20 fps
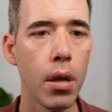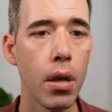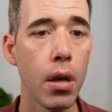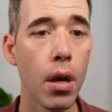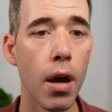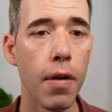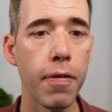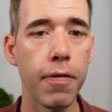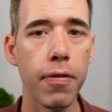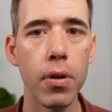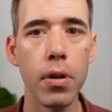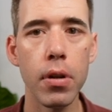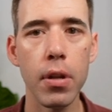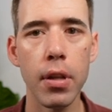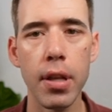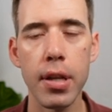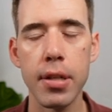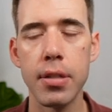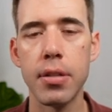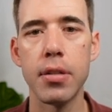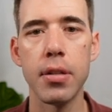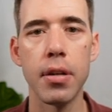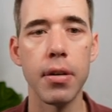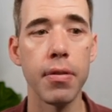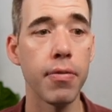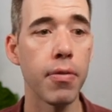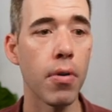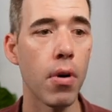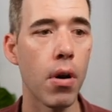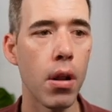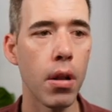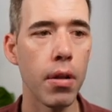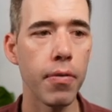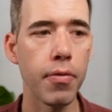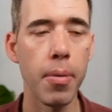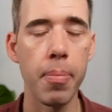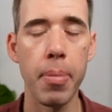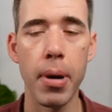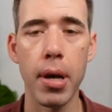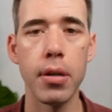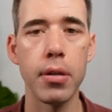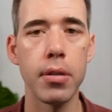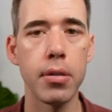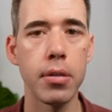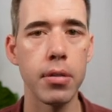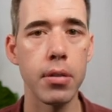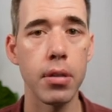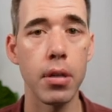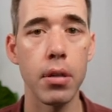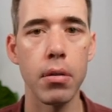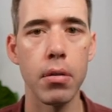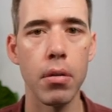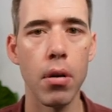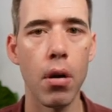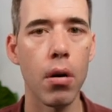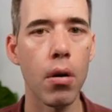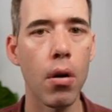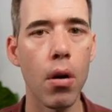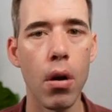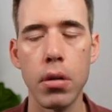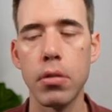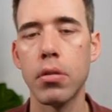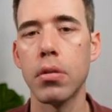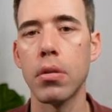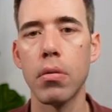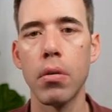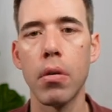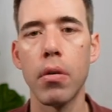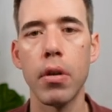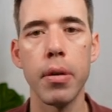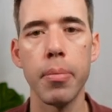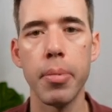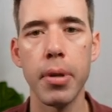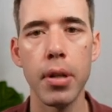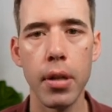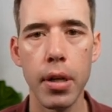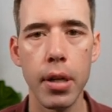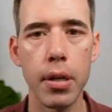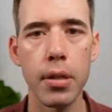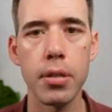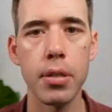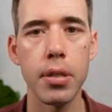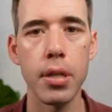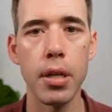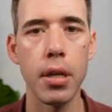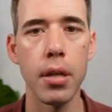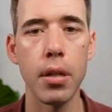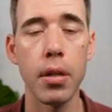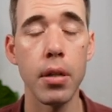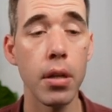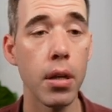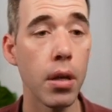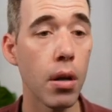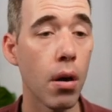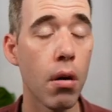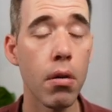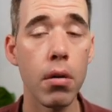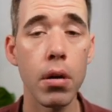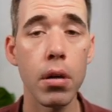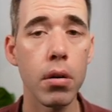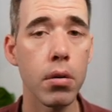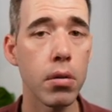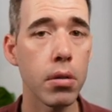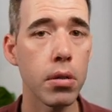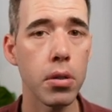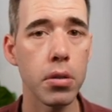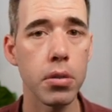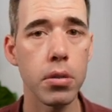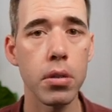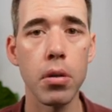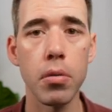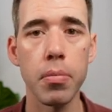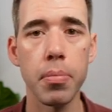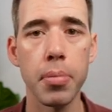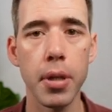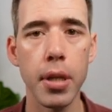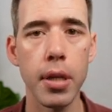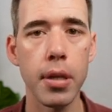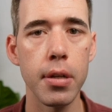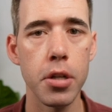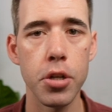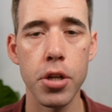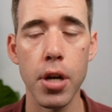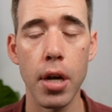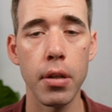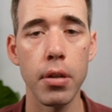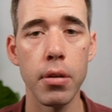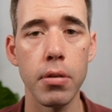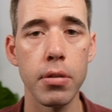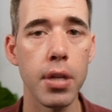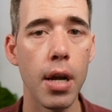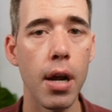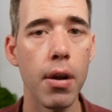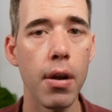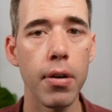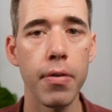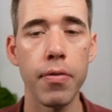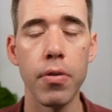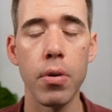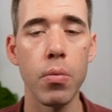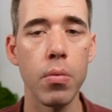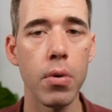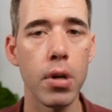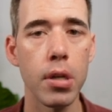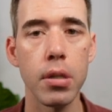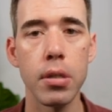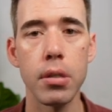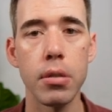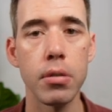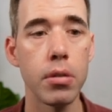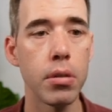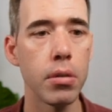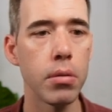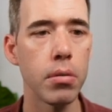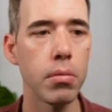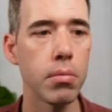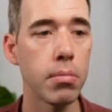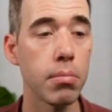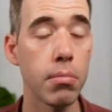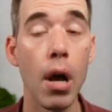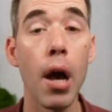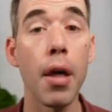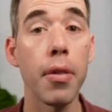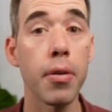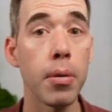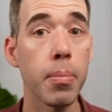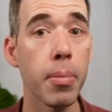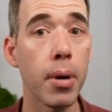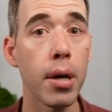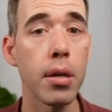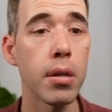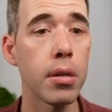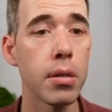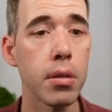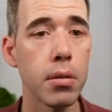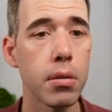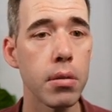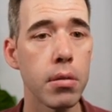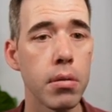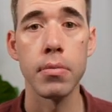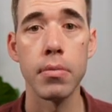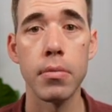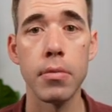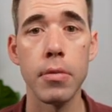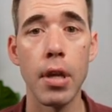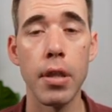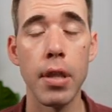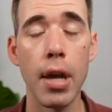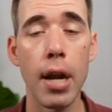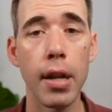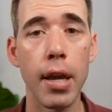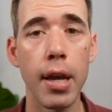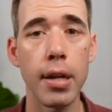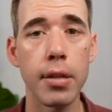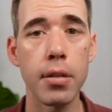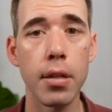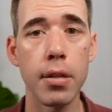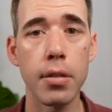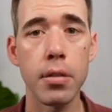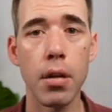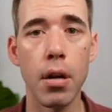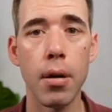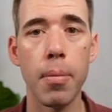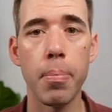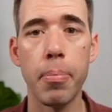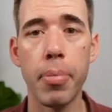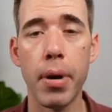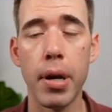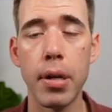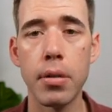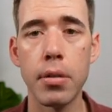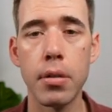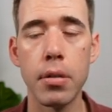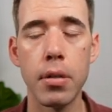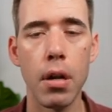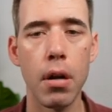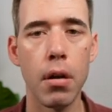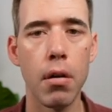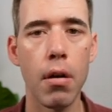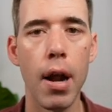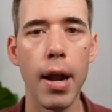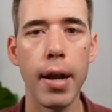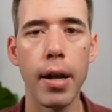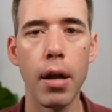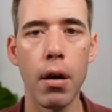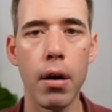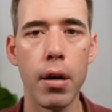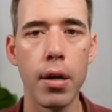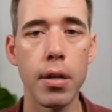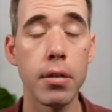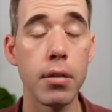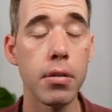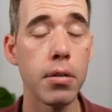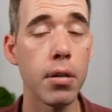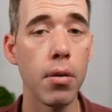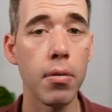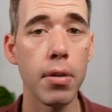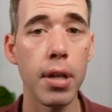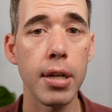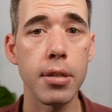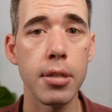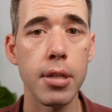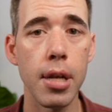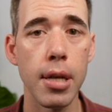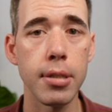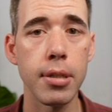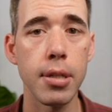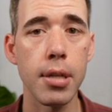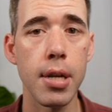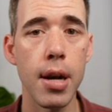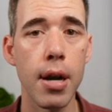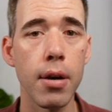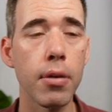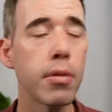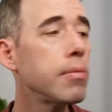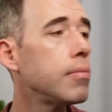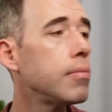A full list of all of the buttons are also going to be linked in the article, so please check those out if you want to do other buttons. And that gets us our button and our icon, so let's test it out.